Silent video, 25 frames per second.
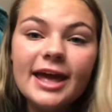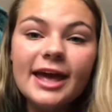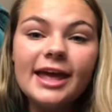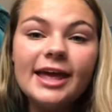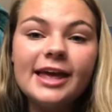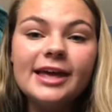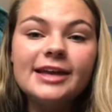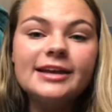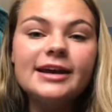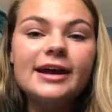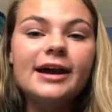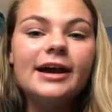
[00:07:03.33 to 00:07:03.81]

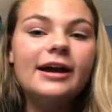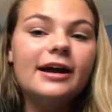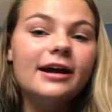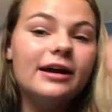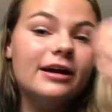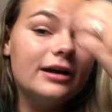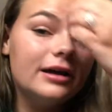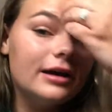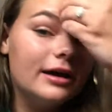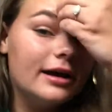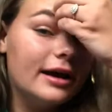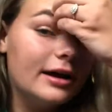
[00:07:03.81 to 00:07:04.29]
And
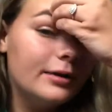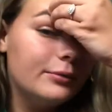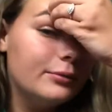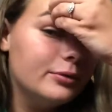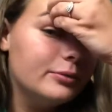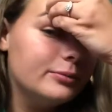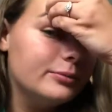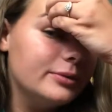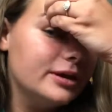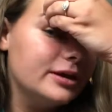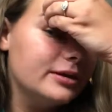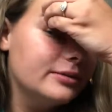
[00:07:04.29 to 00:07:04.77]
I
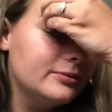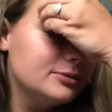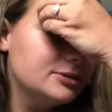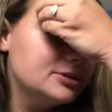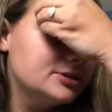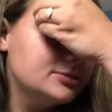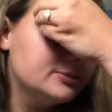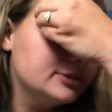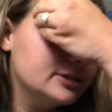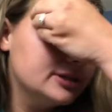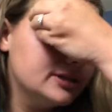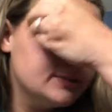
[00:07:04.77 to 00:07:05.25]
won't be able
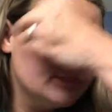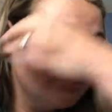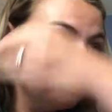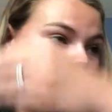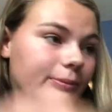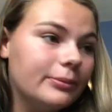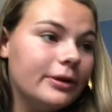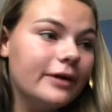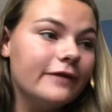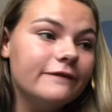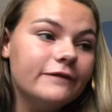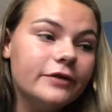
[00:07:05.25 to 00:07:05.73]
to really be
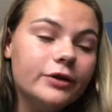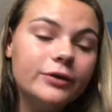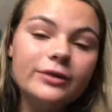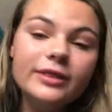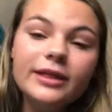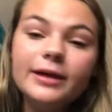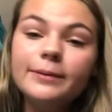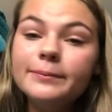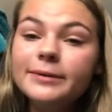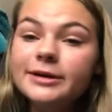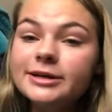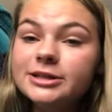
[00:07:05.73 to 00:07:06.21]
on my
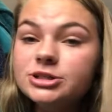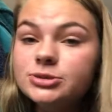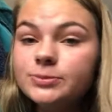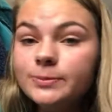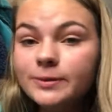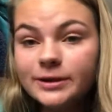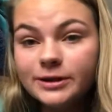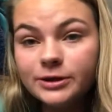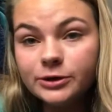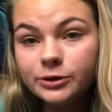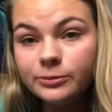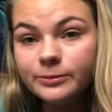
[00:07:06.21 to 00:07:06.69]
phone that much,
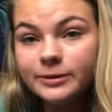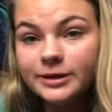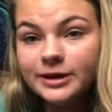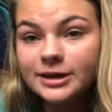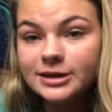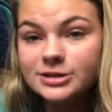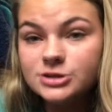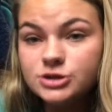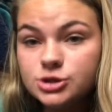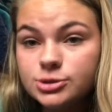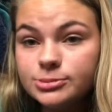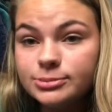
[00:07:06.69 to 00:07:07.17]
but it'll be
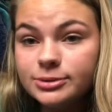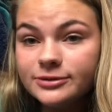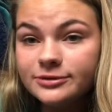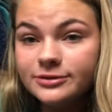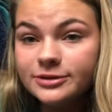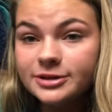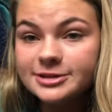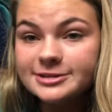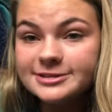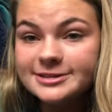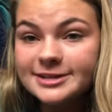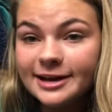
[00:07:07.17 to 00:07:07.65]
a super
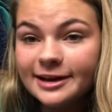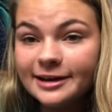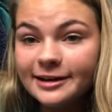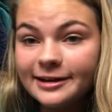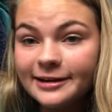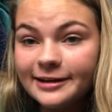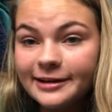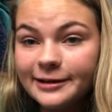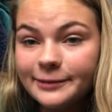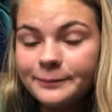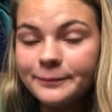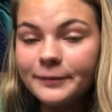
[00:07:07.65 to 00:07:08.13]
fun
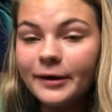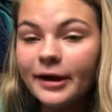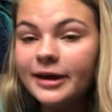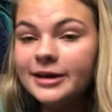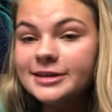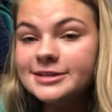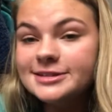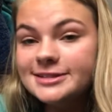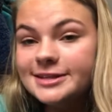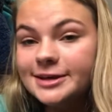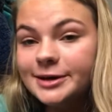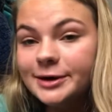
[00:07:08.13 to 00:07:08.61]
time.
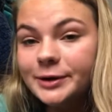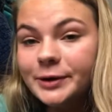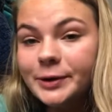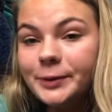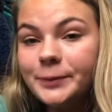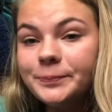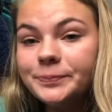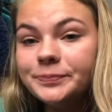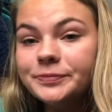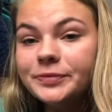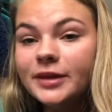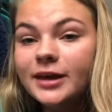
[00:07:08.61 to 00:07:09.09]

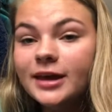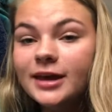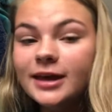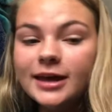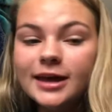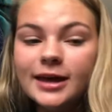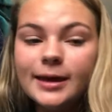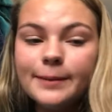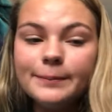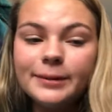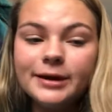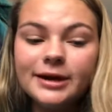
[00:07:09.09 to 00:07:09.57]
So,
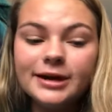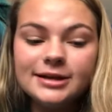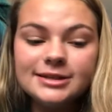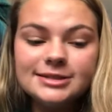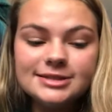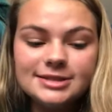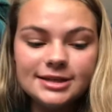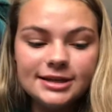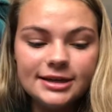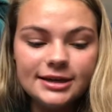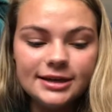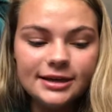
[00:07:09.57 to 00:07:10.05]

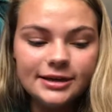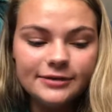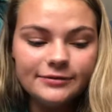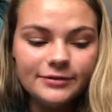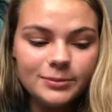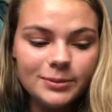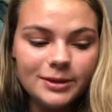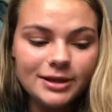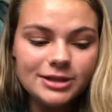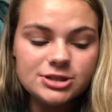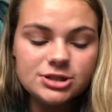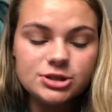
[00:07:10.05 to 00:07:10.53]
but
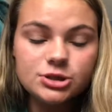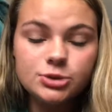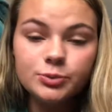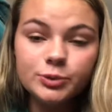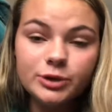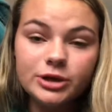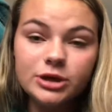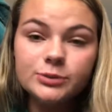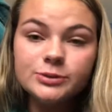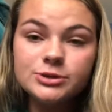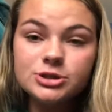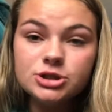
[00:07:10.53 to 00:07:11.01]
VBS
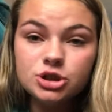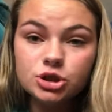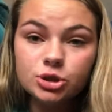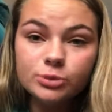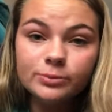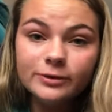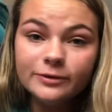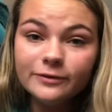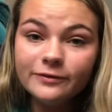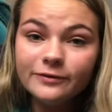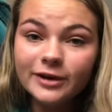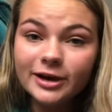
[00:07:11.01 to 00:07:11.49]
week was
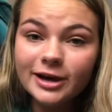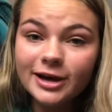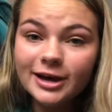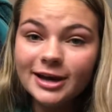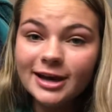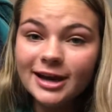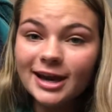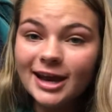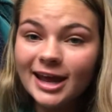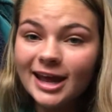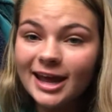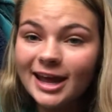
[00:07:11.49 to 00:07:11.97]
super
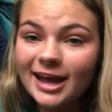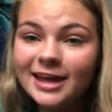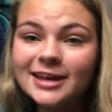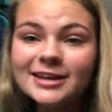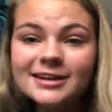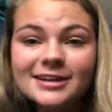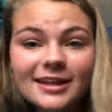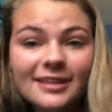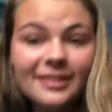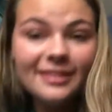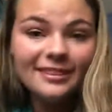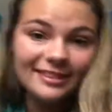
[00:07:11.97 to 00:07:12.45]
fun,
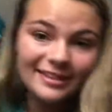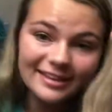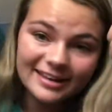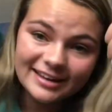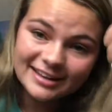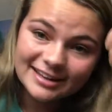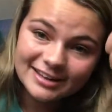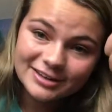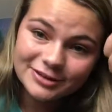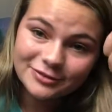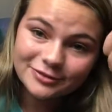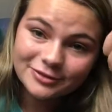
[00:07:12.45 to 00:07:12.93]
and
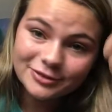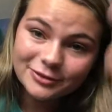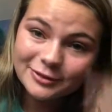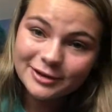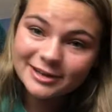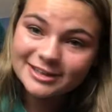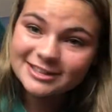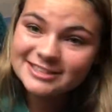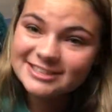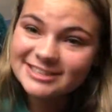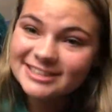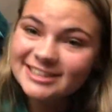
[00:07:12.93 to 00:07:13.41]
thank you for
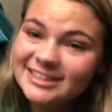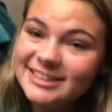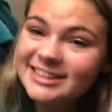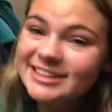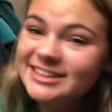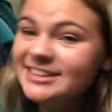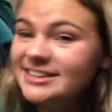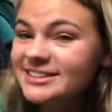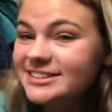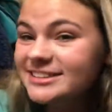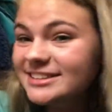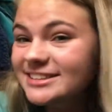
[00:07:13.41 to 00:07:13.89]

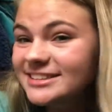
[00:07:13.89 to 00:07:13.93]
watching.